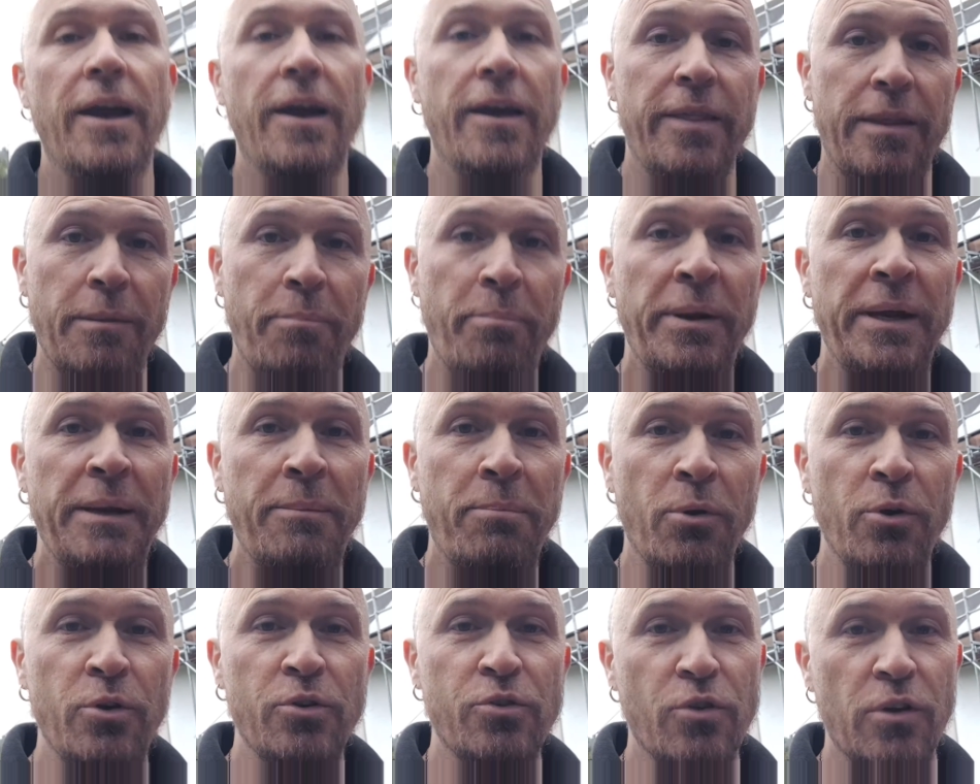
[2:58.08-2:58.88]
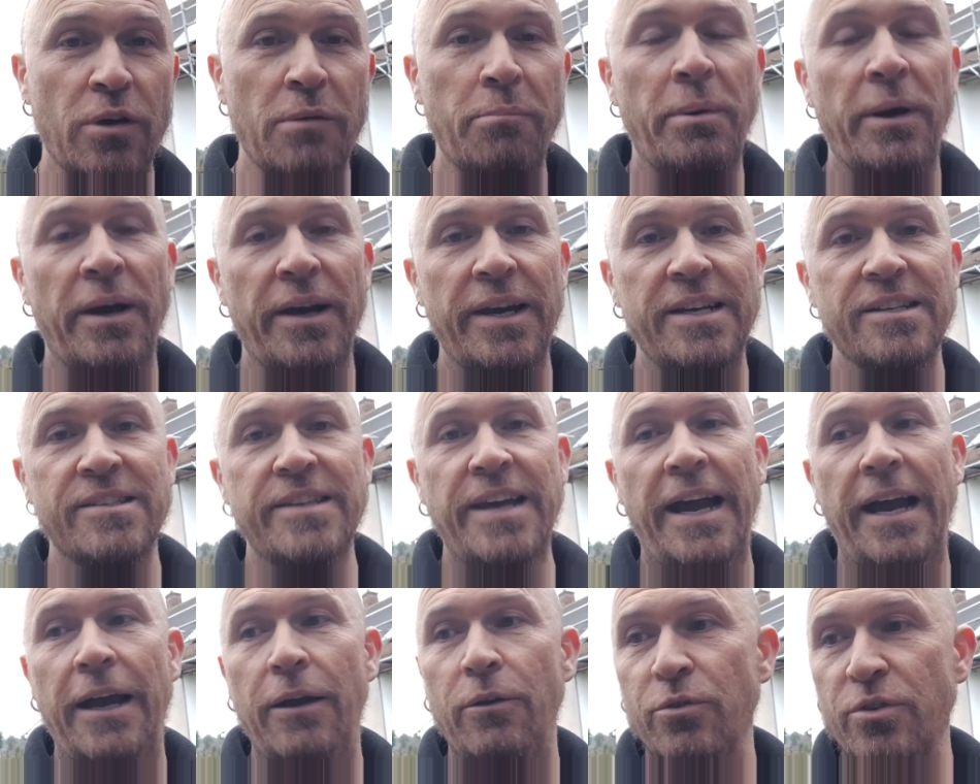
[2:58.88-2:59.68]
The people who's going to buy his
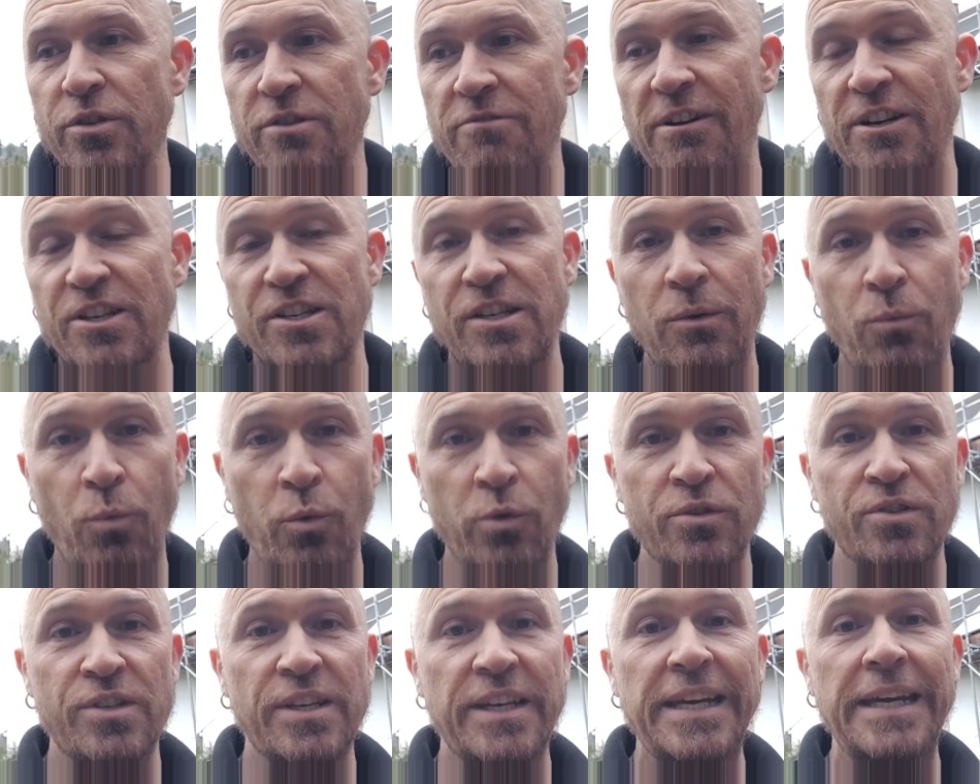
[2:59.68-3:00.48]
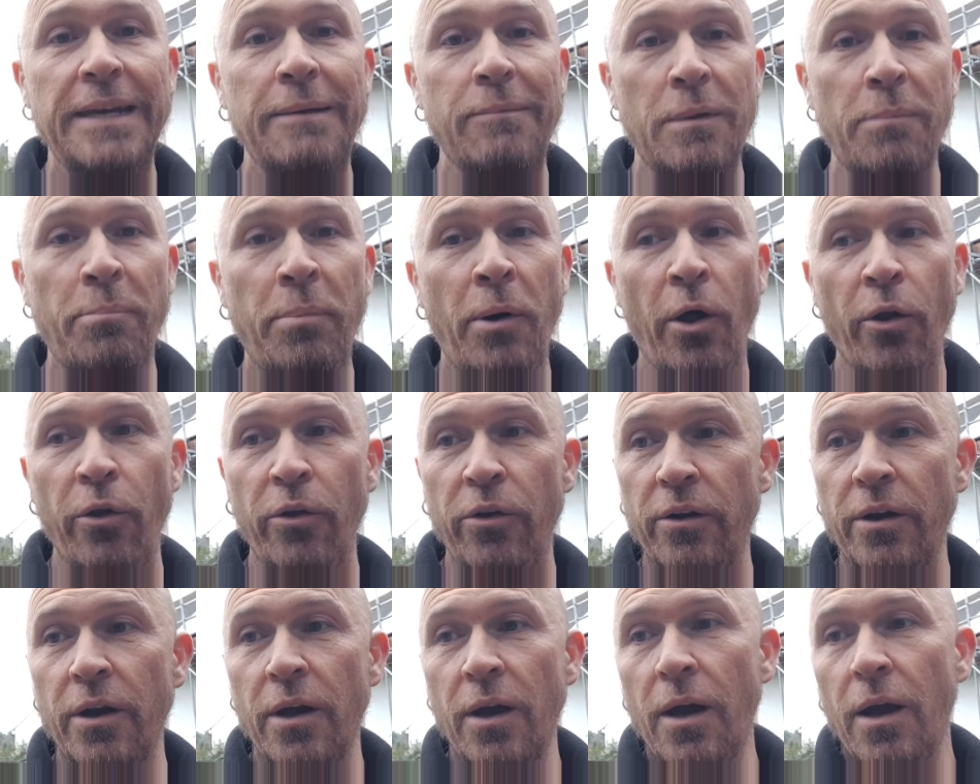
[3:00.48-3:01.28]
house actually want to keep the
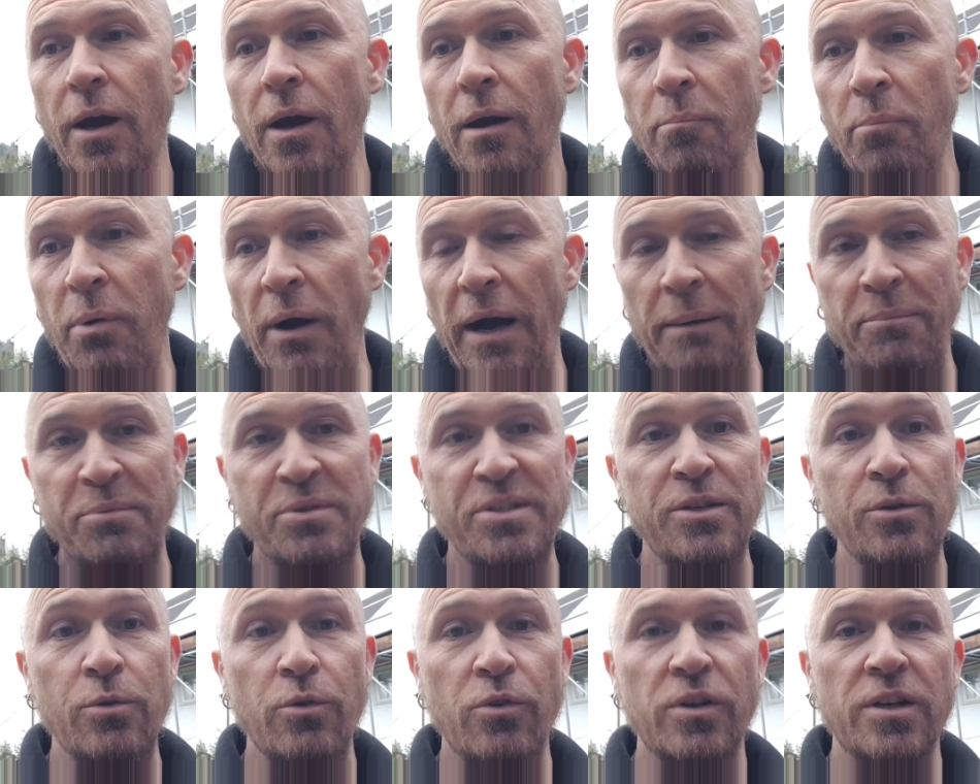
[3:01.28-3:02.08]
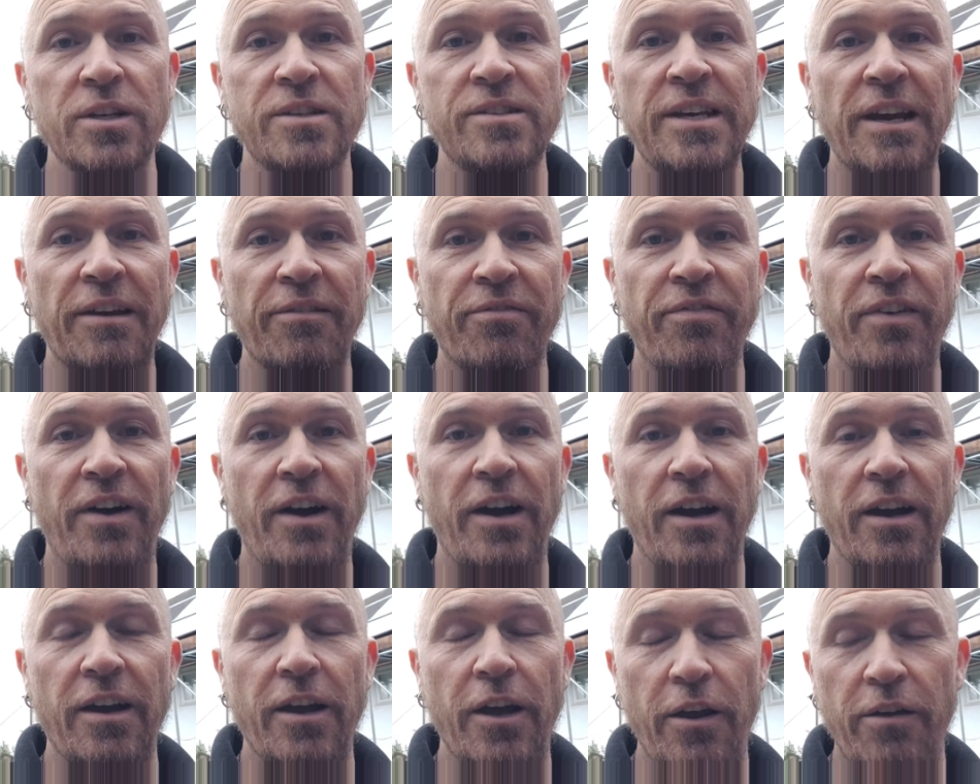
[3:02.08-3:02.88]
pond, but I'm still going to take
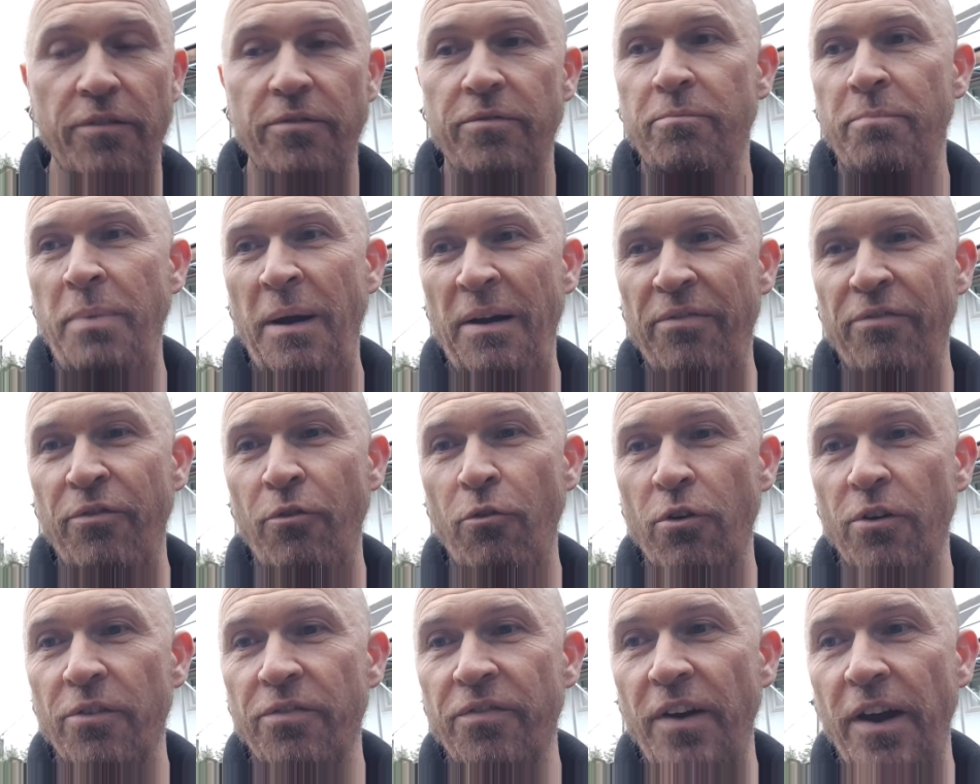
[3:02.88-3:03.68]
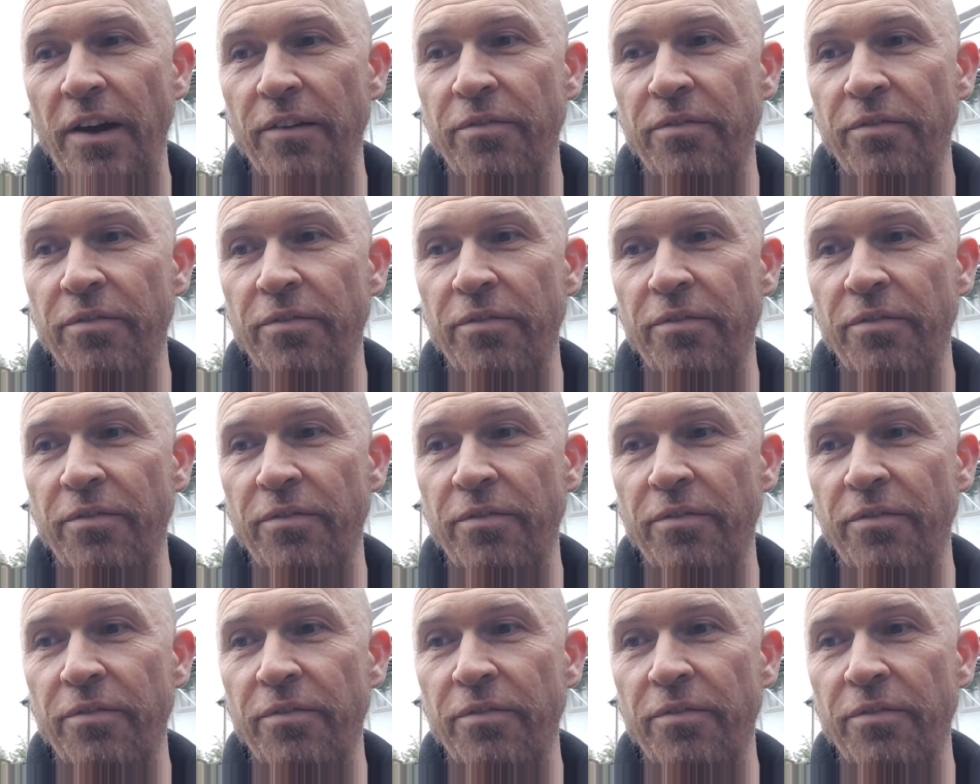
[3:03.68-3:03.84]
about 4 or 5